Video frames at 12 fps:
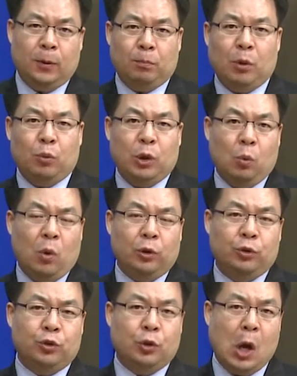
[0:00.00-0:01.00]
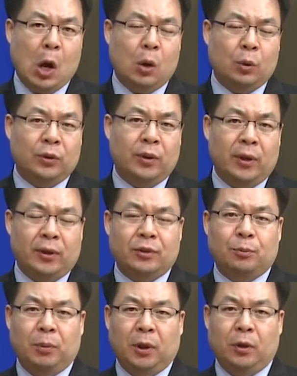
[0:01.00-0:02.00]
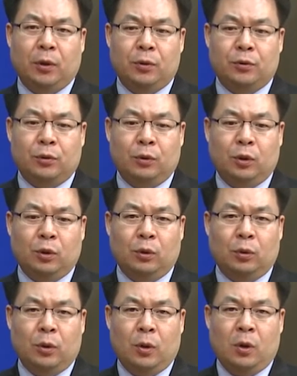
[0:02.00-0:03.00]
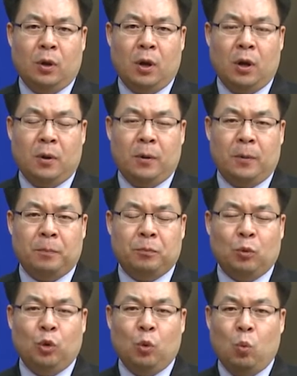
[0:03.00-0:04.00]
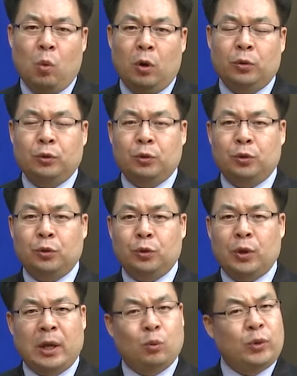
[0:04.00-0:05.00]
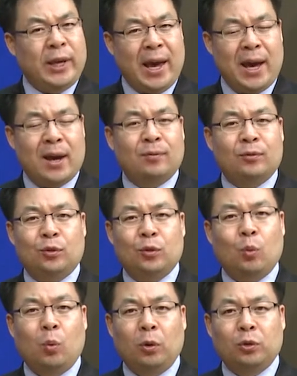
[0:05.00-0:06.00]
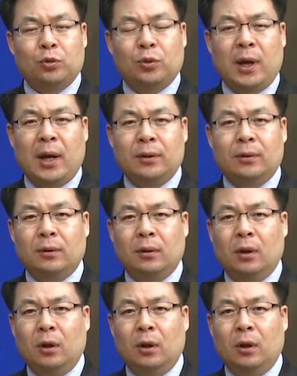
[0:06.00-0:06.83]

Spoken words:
but we want to know this because we want to and we have to work together